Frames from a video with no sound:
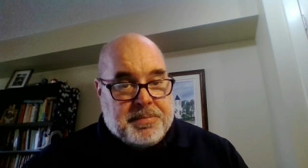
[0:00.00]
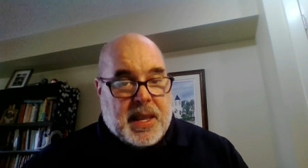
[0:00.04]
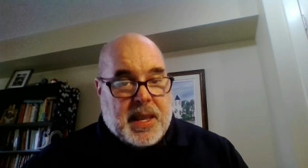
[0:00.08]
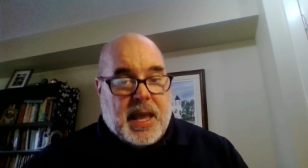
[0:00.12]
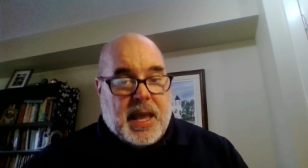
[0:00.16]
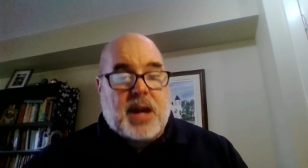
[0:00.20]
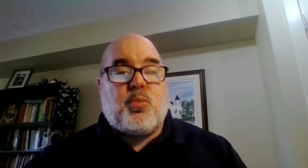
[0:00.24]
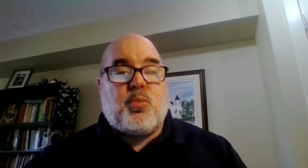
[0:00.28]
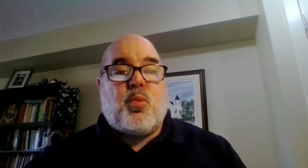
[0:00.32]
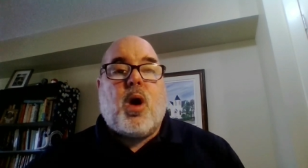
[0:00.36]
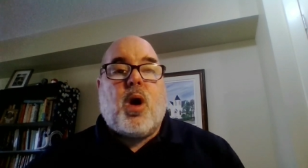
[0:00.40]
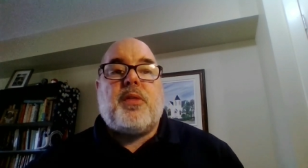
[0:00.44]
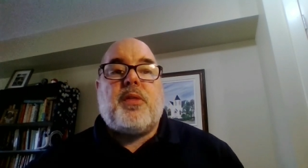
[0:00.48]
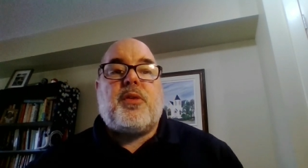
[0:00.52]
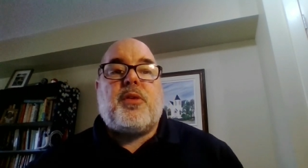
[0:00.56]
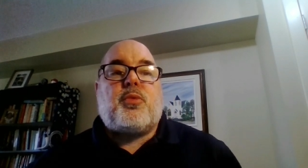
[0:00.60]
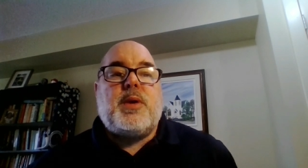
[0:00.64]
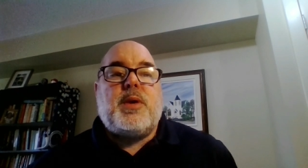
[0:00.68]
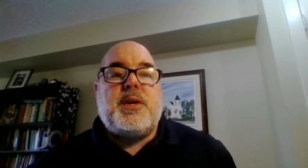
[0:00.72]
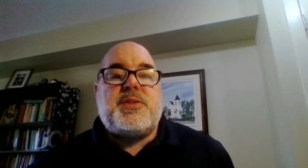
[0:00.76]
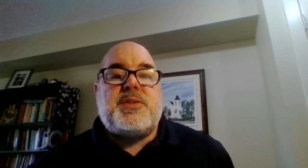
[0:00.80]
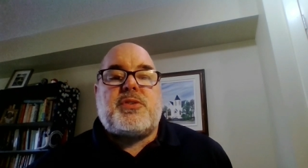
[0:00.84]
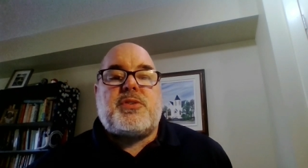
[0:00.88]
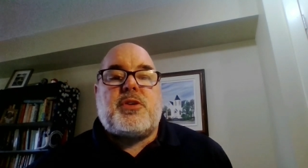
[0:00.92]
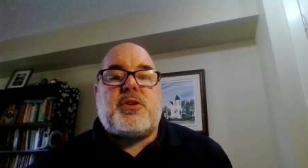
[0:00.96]
And while the
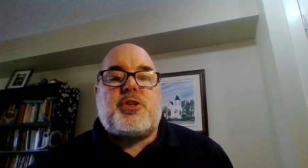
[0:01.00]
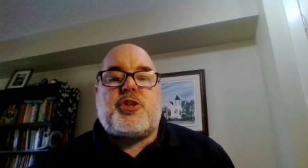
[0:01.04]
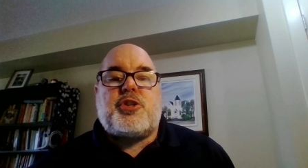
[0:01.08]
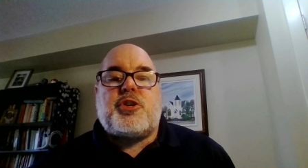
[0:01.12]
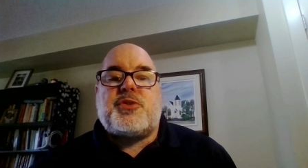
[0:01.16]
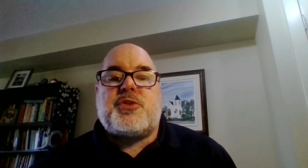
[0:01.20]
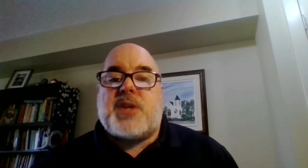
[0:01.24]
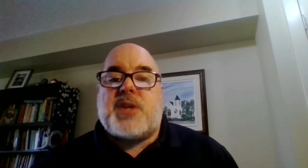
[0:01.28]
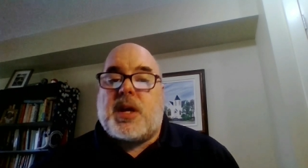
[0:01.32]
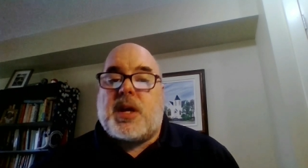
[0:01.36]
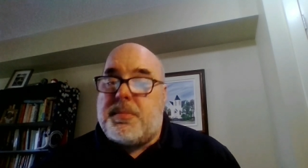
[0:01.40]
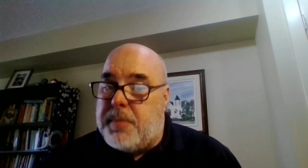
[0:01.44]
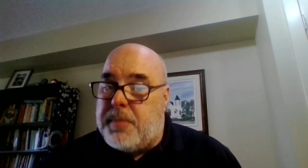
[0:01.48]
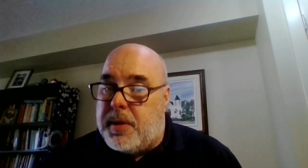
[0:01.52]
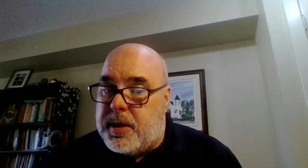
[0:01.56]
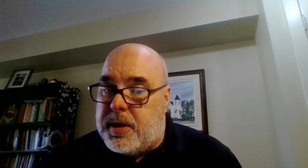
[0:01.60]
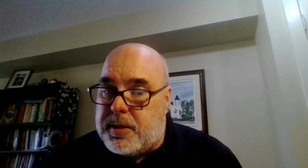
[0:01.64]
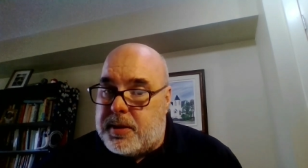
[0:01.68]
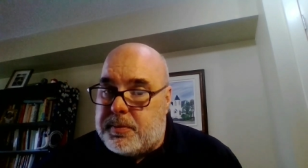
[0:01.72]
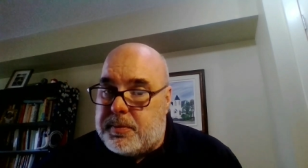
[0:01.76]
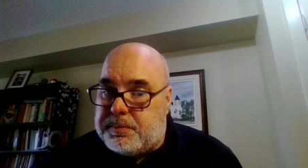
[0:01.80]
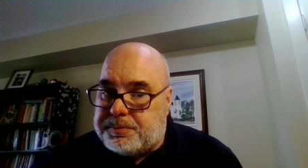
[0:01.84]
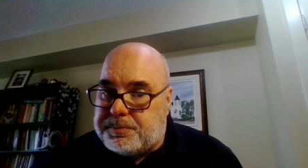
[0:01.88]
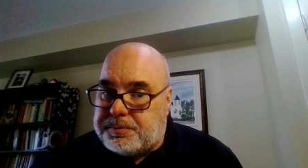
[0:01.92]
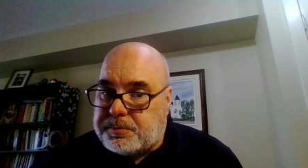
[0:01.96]
researchers
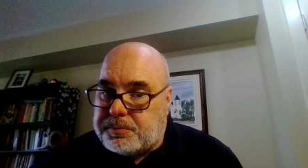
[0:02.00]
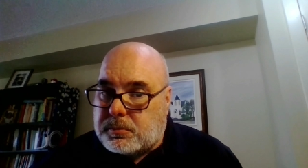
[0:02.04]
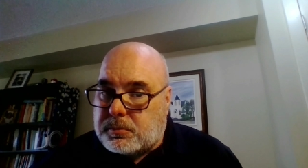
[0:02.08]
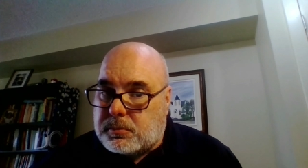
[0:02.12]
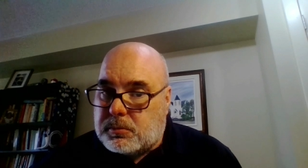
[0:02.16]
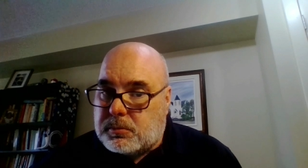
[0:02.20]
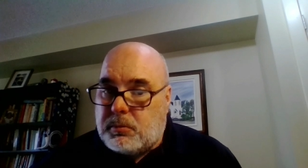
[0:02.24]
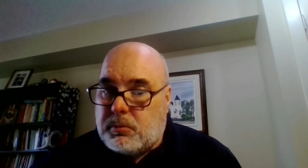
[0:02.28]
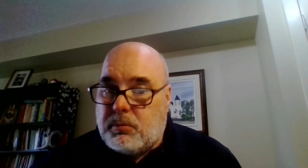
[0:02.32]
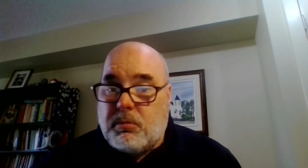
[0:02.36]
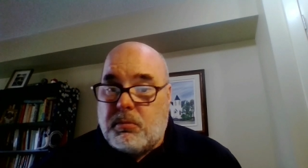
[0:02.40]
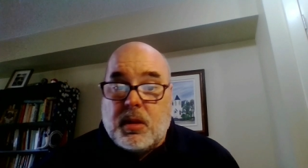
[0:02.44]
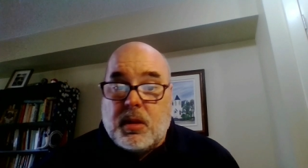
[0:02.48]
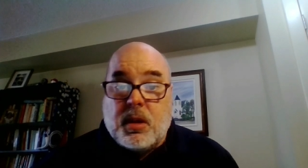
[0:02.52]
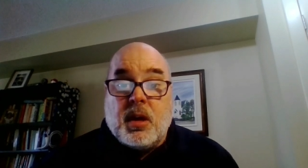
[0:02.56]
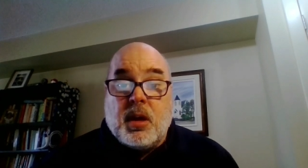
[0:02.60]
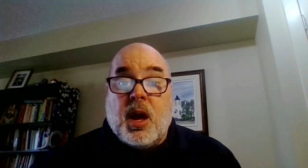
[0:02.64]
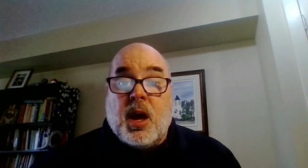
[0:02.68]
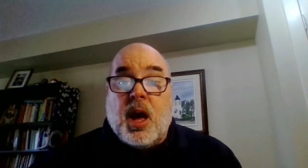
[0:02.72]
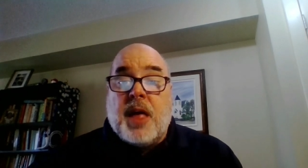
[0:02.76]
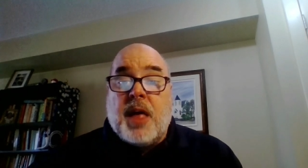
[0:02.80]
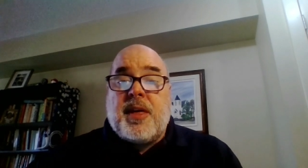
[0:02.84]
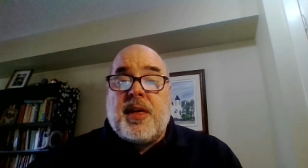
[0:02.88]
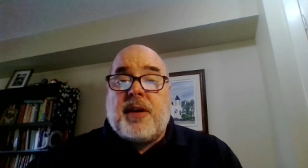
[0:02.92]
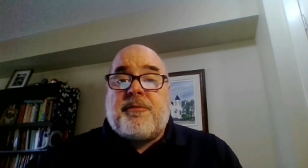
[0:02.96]
admitted
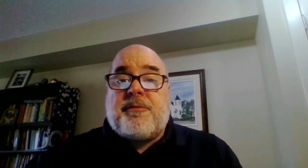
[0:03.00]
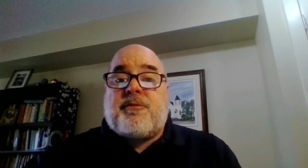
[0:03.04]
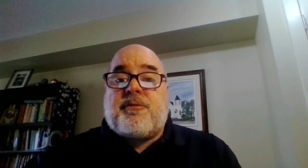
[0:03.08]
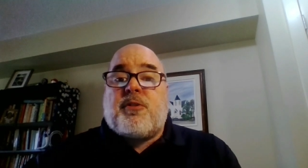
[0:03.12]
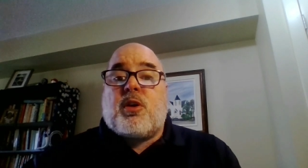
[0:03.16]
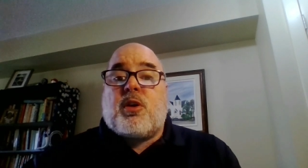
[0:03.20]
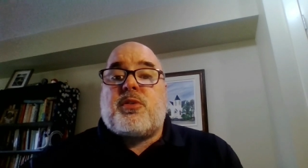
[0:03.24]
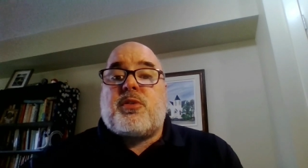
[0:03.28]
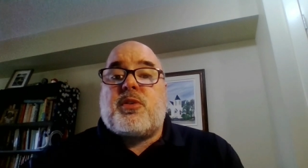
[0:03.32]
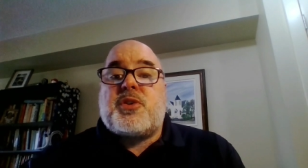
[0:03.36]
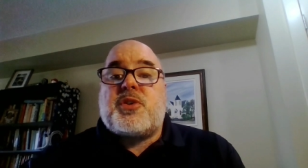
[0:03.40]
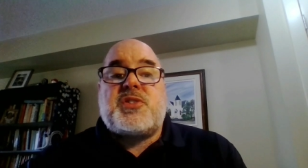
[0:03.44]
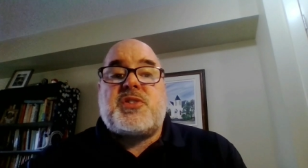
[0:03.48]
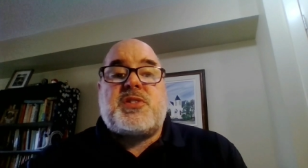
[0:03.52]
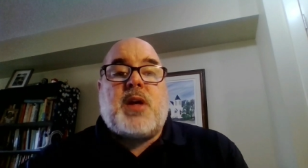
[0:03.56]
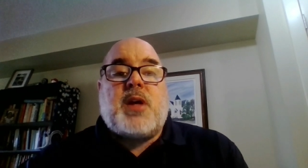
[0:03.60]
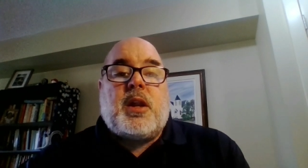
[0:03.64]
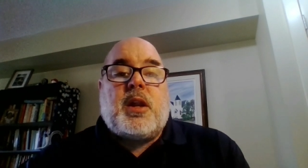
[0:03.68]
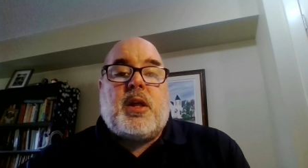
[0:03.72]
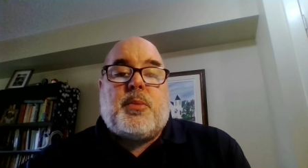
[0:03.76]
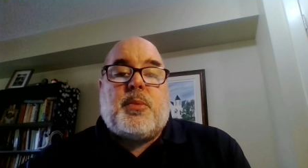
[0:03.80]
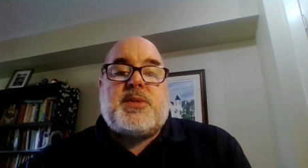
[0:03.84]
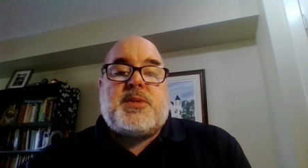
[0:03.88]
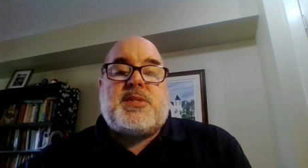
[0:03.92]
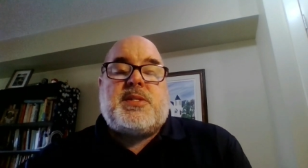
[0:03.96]
that further
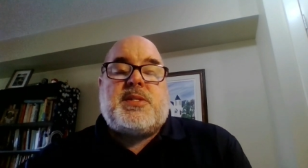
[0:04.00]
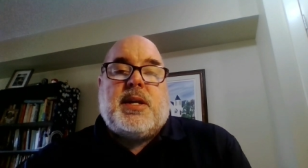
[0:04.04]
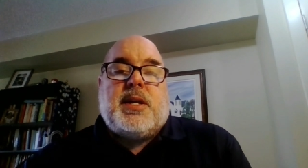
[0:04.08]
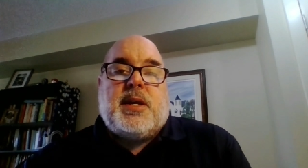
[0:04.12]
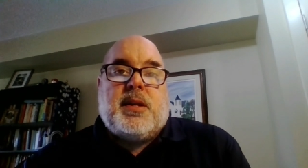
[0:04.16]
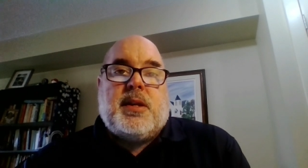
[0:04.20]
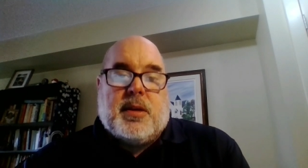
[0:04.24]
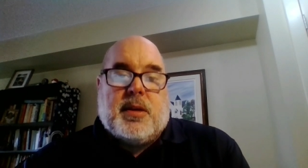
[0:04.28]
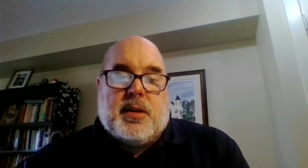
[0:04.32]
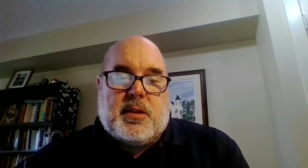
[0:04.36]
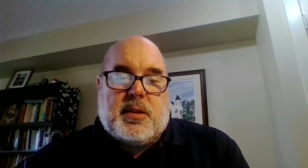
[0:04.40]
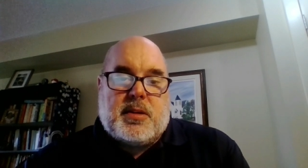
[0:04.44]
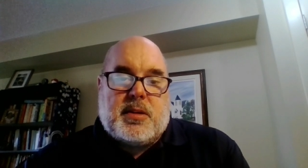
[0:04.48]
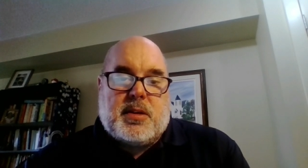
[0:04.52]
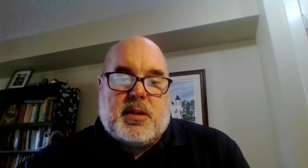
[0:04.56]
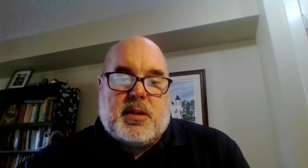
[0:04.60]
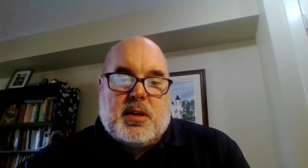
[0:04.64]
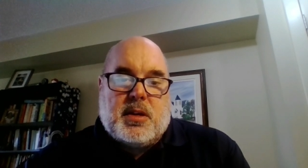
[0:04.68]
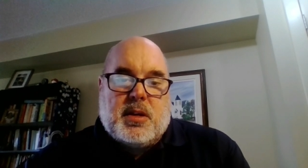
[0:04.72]
study was needed,